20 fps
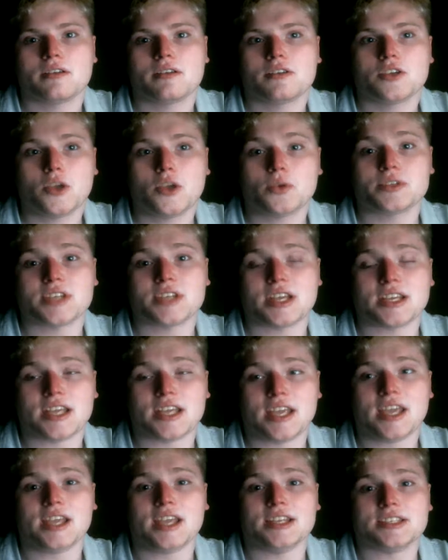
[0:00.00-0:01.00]
using
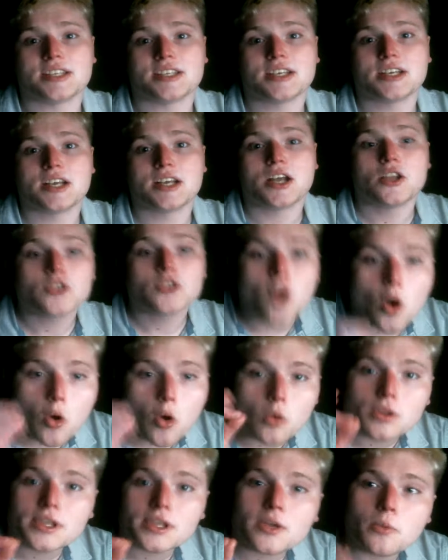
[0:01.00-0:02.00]
heat? The
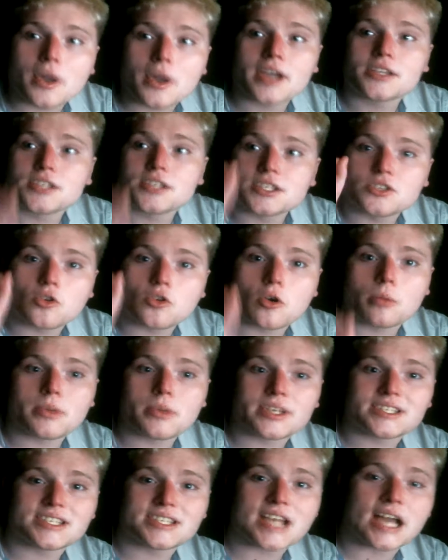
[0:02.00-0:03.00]
only way to deorbit
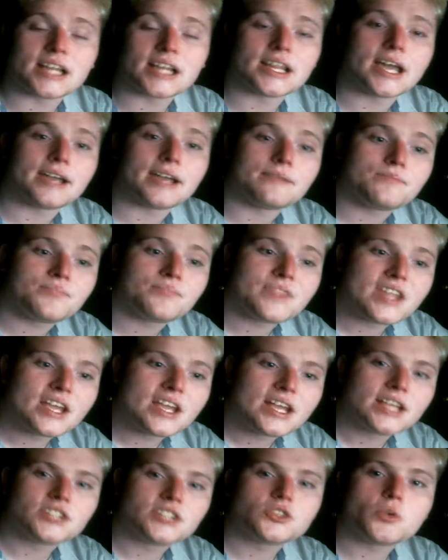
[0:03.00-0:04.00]
a satellite
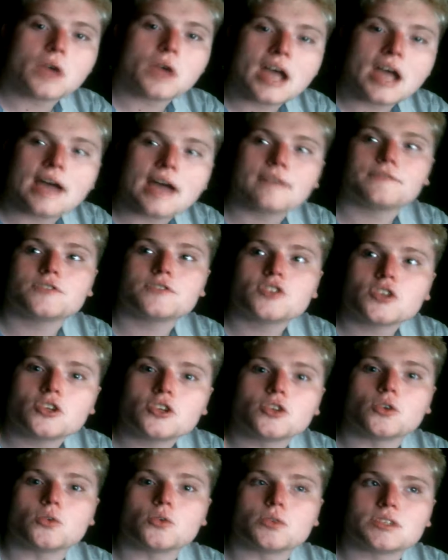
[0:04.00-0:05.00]
is you have to
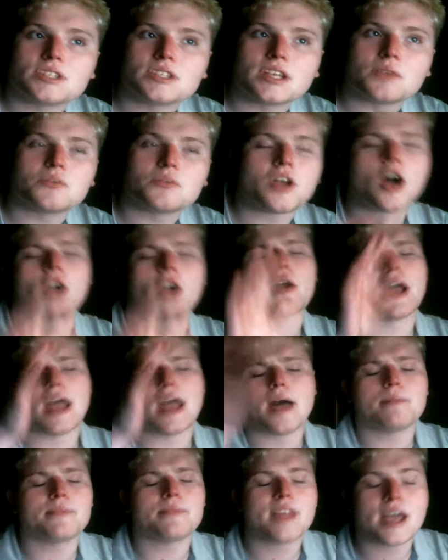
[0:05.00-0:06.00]
use
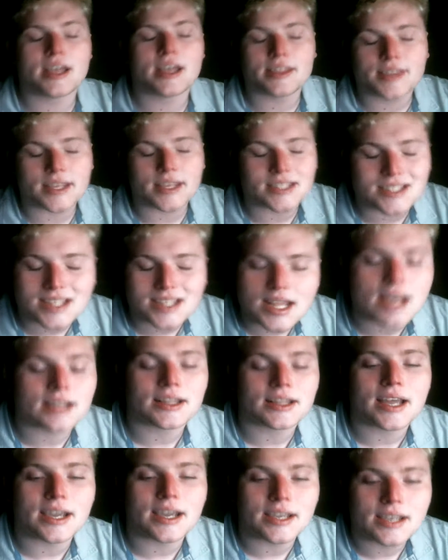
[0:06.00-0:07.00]
that's not
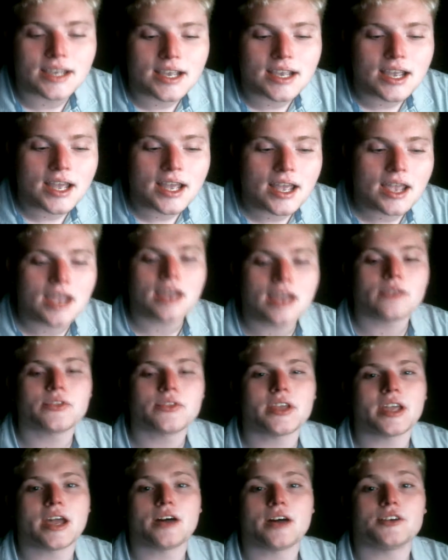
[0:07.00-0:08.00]
like
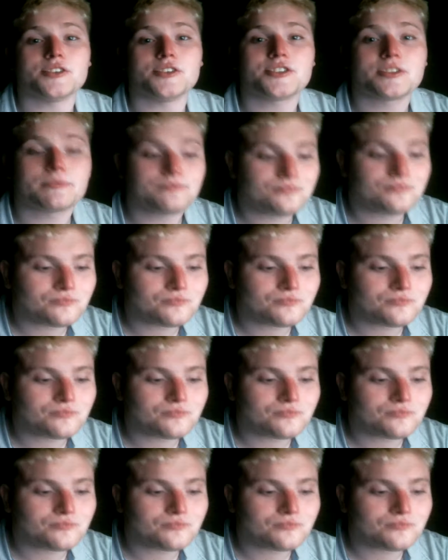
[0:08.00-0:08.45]
anything else.